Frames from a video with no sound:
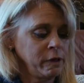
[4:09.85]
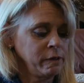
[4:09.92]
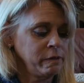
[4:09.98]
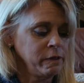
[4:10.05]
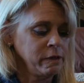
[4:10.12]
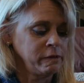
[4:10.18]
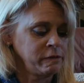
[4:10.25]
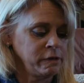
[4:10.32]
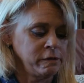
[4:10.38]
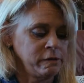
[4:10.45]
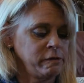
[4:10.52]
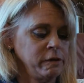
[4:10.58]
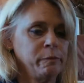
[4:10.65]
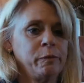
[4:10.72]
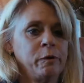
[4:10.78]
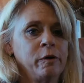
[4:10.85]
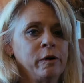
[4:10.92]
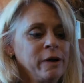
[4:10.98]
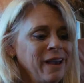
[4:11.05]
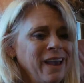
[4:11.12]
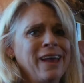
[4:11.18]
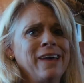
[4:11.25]
And this is simple,
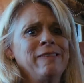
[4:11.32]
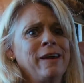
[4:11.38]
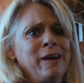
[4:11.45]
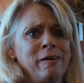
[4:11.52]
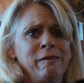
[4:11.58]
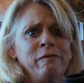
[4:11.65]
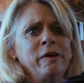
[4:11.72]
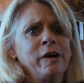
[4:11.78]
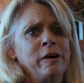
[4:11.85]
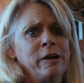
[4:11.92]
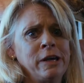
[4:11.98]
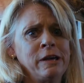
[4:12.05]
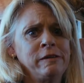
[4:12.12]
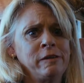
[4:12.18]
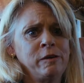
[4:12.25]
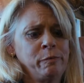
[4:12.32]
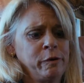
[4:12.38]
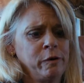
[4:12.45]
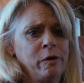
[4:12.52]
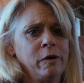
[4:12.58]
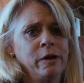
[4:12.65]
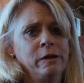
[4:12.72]
and they are very easy to
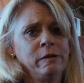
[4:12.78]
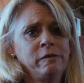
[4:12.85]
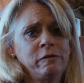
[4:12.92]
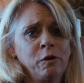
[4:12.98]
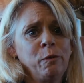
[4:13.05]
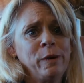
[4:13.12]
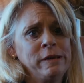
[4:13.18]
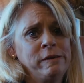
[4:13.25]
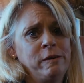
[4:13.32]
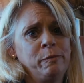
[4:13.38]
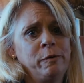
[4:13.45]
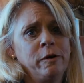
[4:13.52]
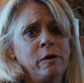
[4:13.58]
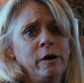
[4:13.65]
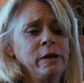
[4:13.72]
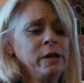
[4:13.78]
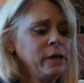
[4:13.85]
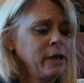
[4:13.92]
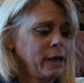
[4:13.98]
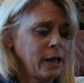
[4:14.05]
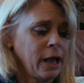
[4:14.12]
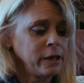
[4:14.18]
put on, so easy to put on.
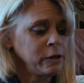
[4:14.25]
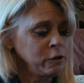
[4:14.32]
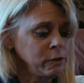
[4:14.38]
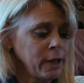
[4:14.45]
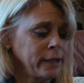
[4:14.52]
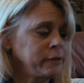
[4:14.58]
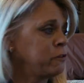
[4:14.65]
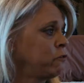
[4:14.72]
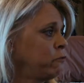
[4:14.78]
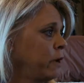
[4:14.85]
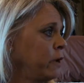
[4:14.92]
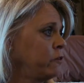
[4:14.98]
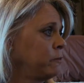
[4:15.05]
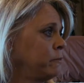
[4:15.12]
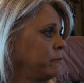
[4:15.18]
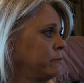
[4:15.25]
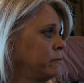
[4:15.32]
And I do like to stretch them.